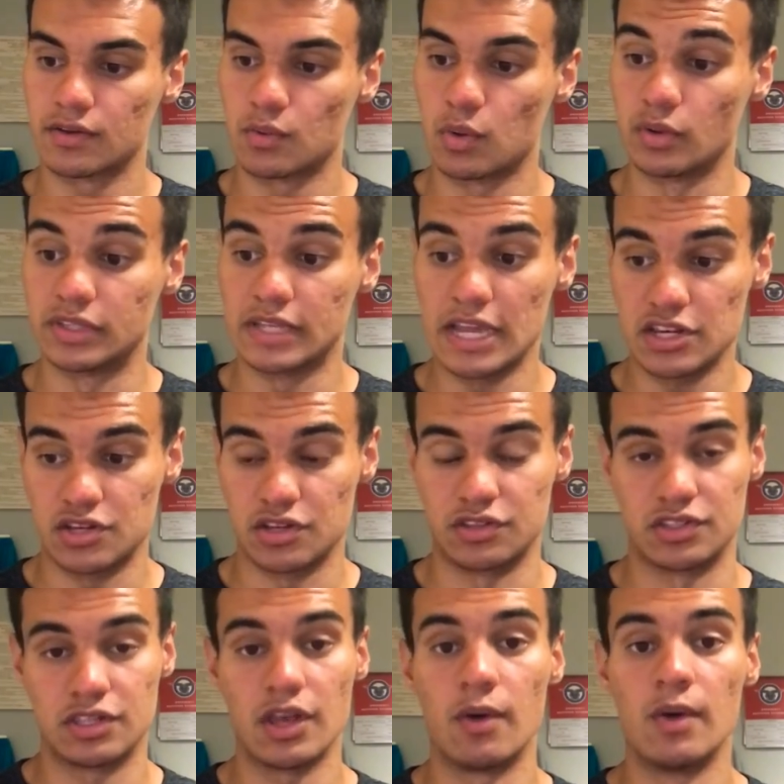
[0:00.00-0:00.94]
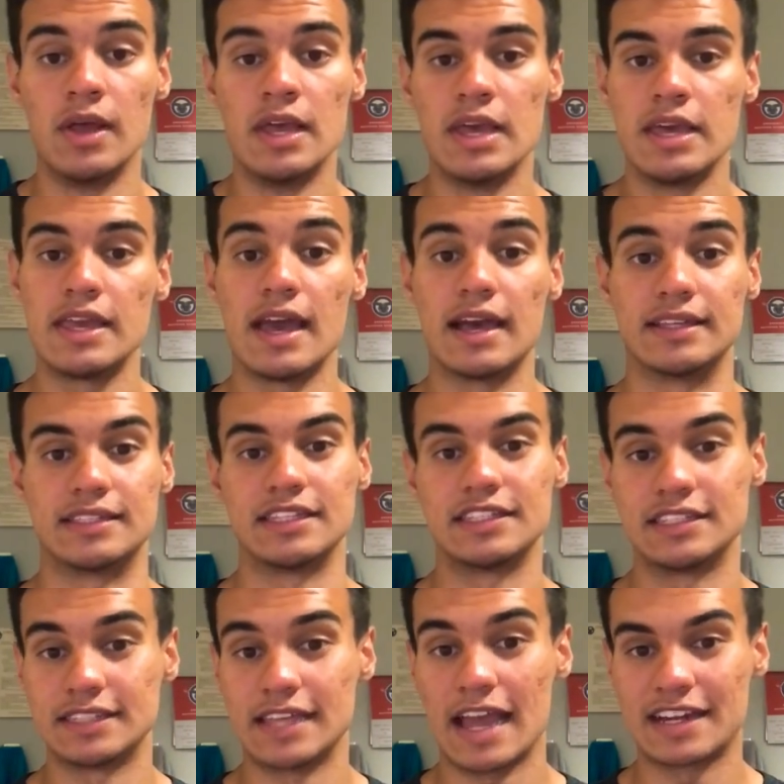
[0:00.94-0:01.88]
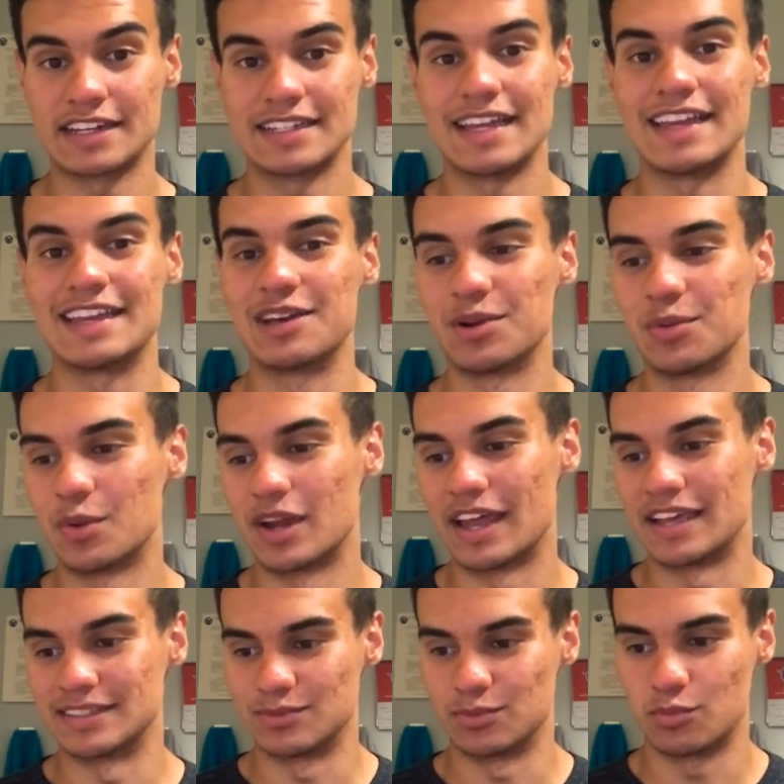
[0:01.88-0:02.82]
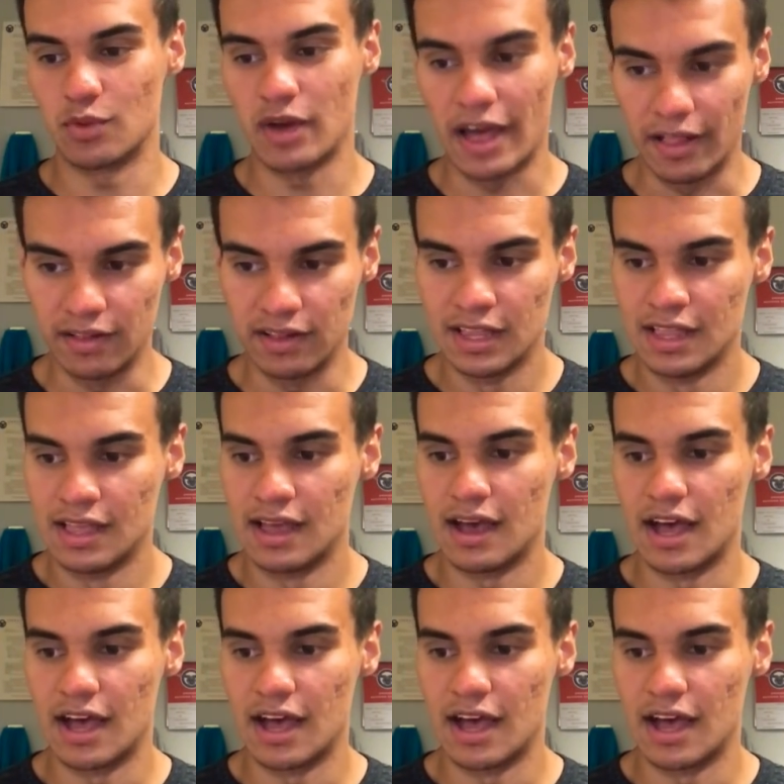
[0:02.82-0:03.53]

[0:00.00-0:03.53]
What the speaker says: quotations. So yes, this is actually a good one as well.